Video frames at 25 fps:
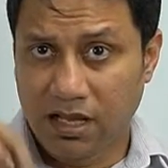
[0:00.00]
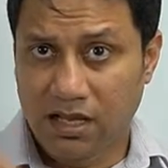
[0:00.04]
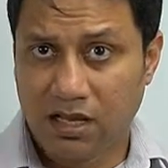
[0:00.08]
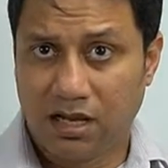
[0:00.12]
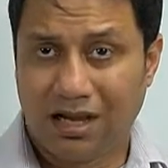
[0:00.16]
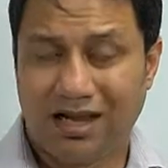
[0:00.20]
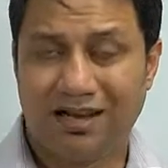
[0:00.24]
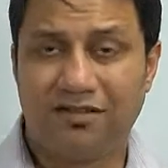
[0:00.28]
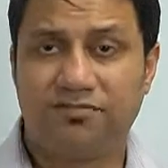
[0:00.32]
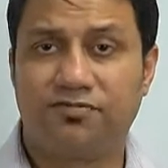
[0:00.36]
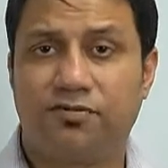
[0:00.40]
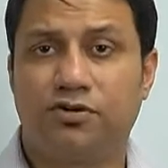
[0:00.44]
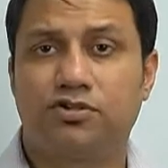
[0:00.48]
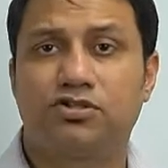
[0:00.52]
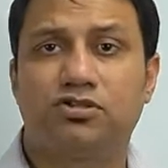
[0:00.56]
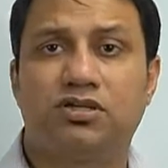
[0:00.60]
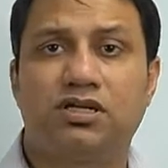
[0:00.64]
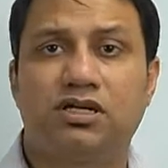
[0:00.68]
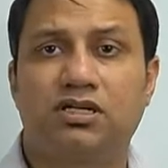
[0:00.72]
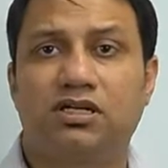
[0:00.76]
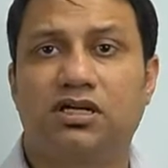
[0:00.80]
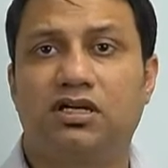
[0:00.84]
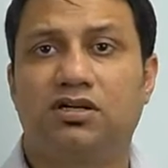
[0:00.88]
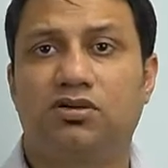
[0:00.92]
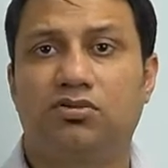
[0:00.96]

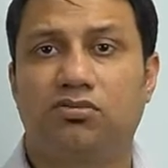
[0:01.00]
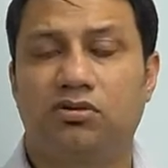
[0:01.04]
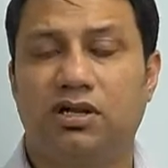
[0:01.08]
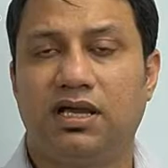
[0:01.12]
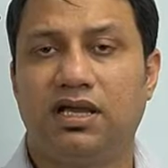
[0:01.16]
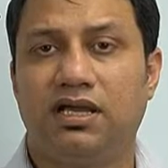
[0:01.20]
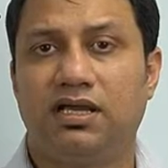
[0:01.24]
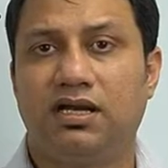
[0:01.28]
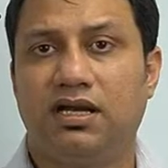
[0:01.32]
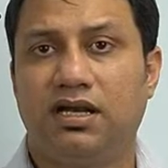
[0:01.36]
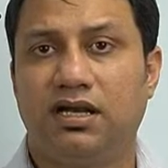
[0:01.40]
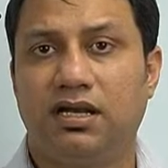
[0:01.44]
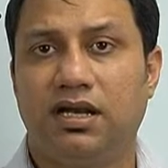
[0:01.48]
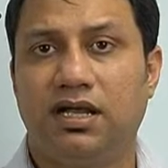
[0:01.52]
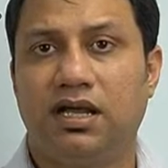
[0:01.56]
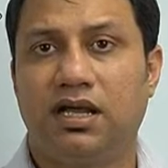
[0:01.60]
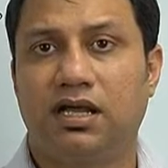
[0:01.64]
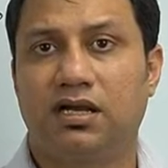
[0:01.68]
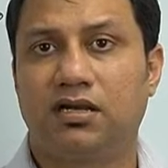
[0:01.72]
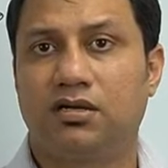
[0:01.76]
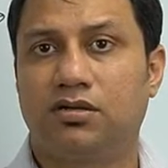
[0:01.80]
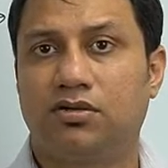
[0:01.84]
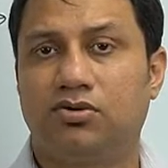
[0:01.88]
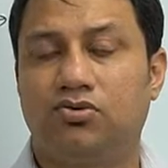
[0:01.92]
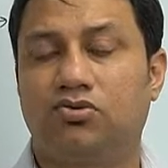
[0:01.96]
Unfortunately, today in
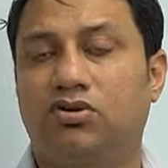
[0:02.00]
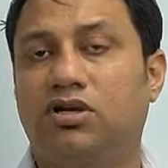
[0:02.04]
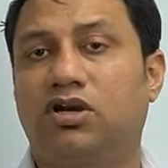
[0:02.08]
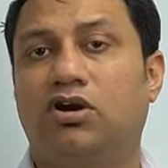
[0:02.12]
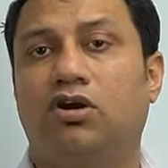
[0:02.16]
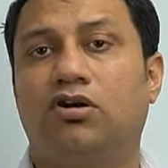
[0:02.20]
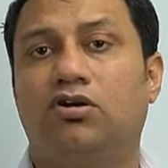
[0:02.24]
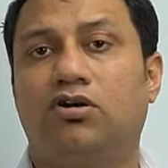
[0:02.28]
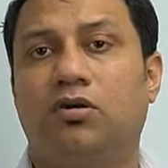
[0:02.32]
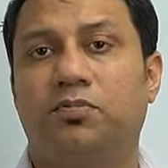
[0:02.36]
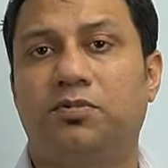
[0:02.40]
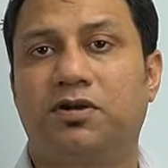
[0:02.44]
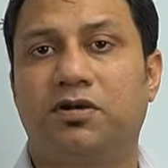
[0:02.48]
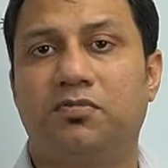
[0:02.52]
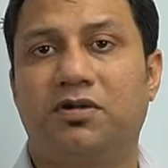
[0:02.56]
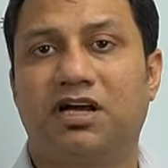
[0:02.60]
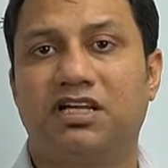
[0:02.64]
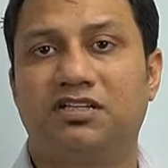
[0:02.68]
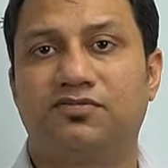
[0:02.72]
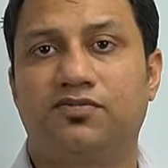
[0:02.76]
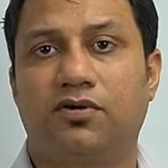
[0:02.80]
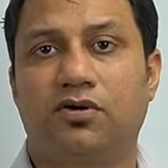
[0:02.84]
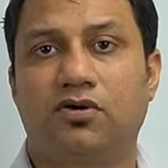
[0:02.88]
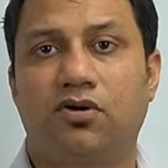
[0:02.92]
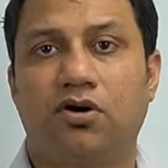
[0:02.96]
India, you cannot optimize
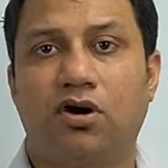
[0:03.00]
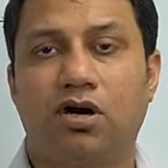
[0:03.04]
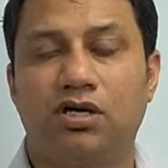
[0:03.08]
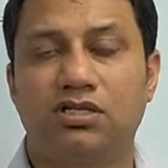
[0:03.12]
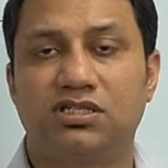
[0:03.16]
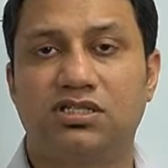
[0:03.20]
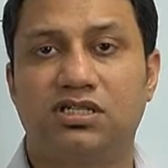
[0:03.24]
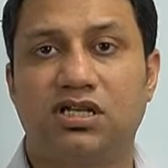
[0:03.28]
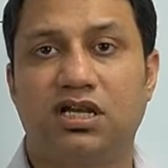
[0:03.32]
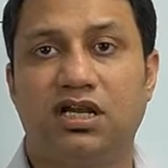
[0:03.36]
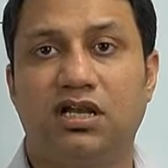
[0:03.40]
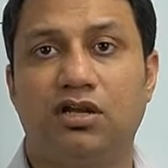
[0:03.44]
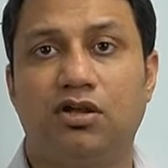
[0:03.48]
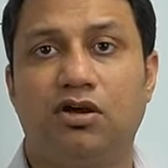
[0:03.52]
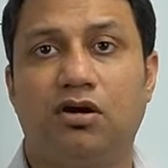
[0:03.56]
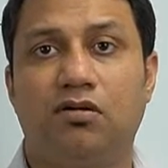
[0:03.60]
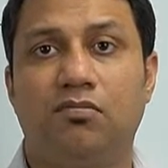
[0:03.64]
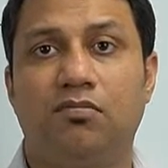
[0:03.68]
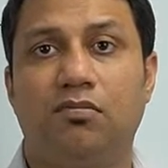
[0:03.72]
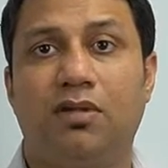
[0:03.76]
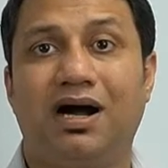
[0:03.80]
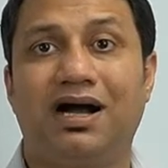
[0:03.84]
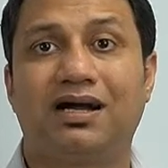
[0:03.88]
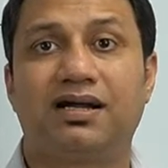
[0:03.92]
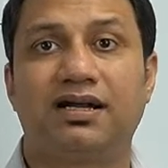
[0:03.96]
for cost in your
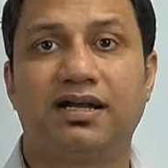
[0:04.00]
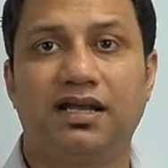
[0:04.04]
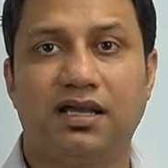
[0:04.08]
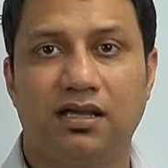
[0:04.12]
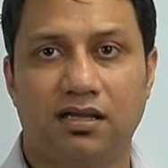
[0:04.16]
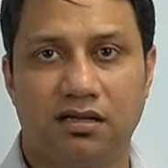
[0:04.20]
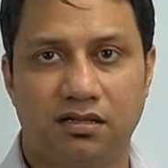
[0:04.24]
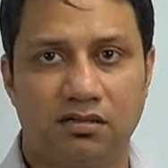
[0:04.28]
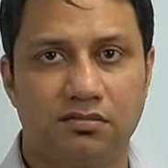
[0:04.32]
marketing,